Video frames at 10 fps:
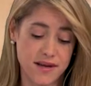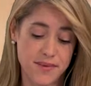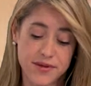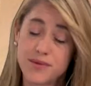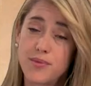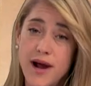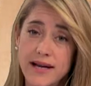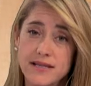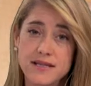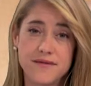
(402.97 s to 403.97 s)
about the
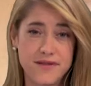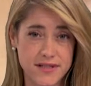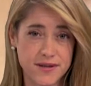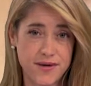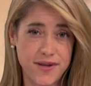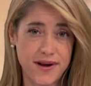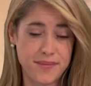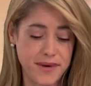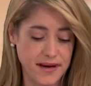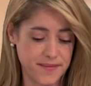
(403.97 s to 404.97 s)
practice of physical
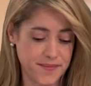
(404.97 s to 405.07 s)
therapy.